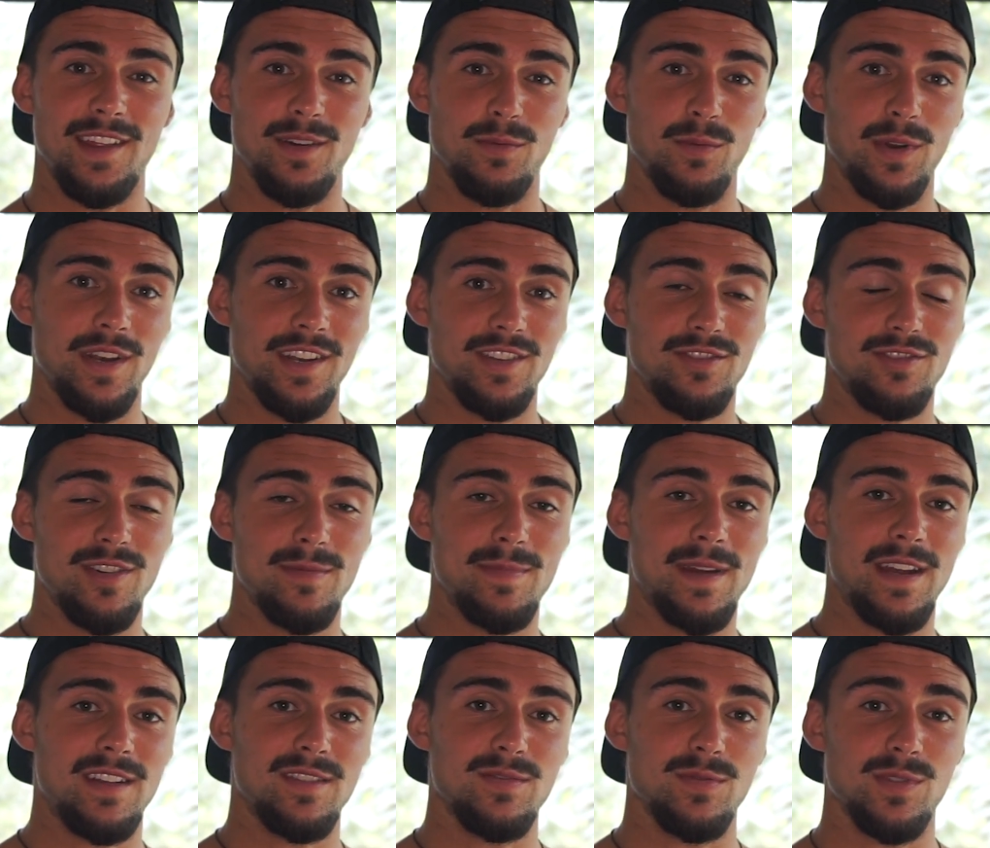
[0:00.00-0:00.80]
They'll win a
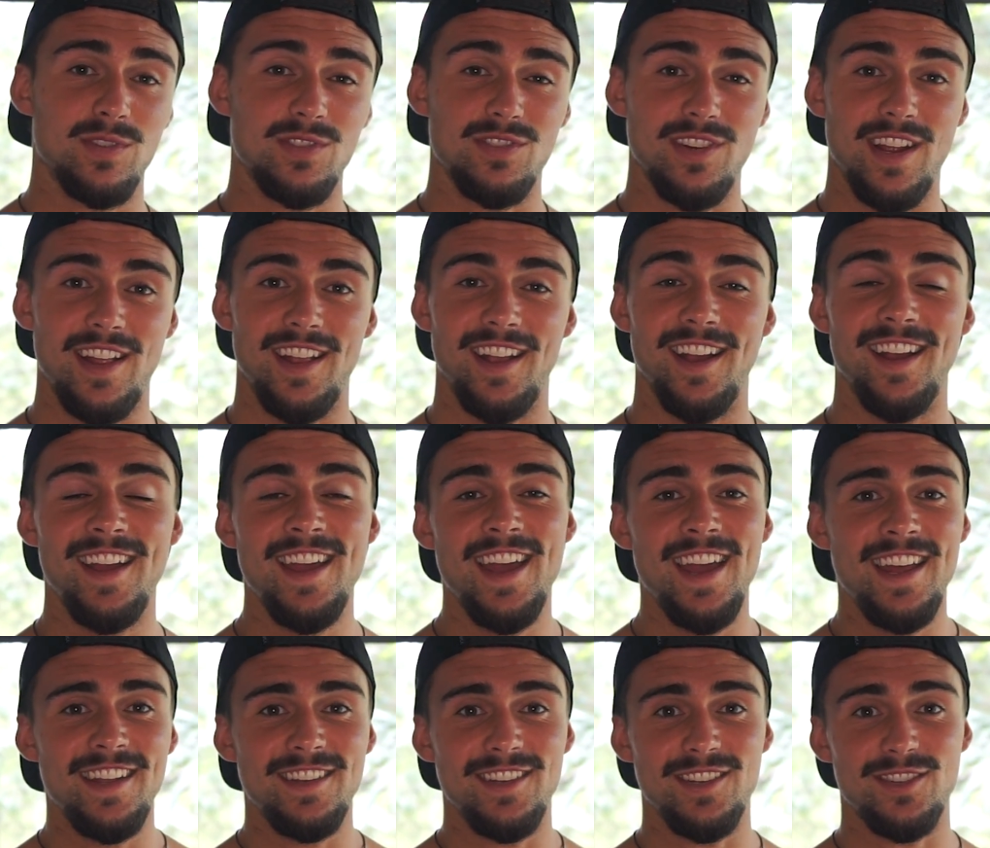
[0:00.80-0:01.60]
trip out to Australia
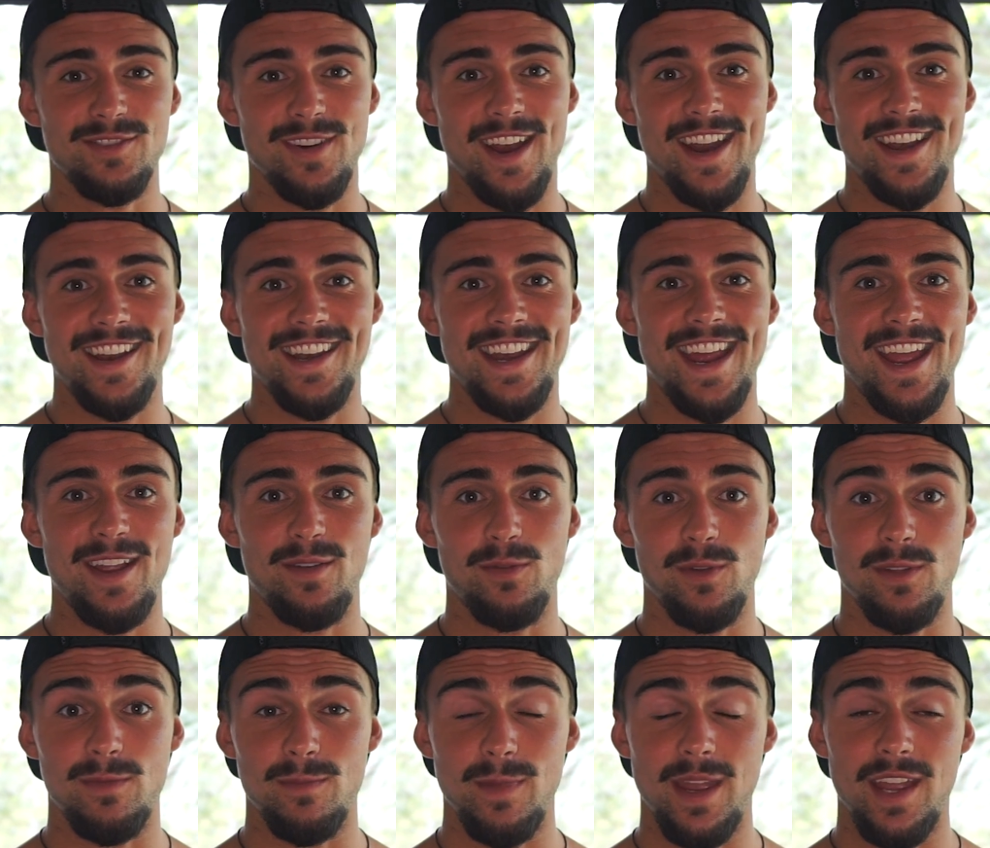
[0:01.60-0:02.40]
to train and
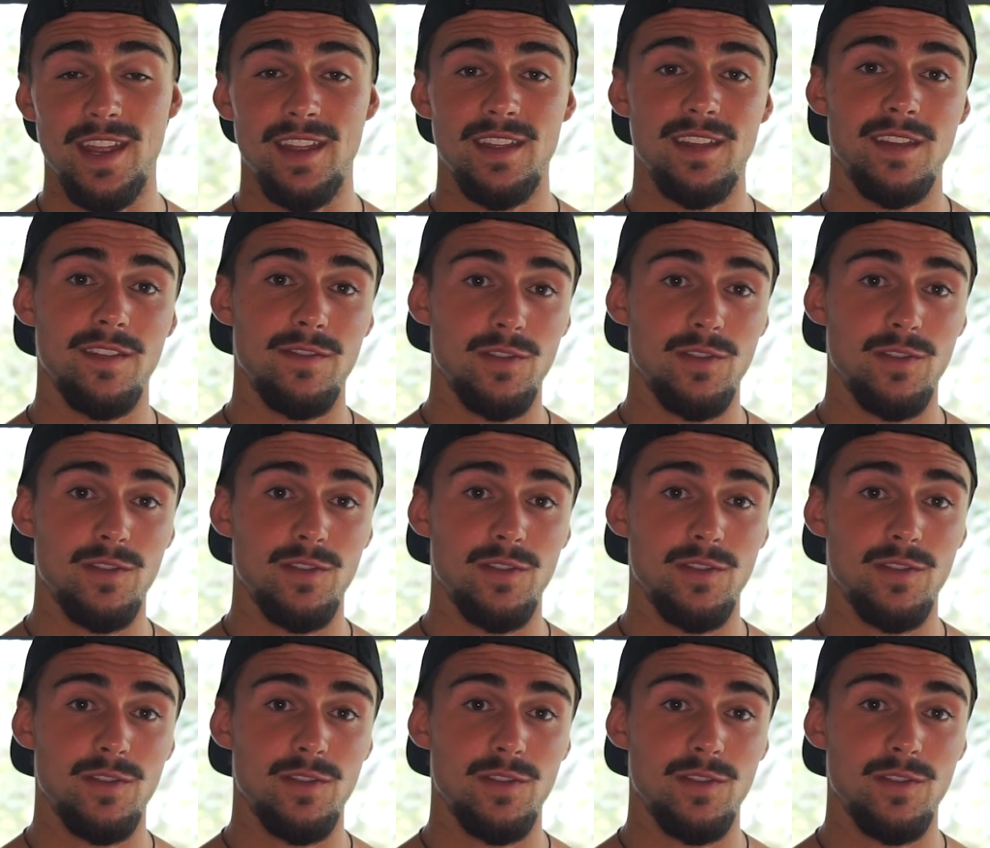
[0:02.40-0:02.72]
hang with me.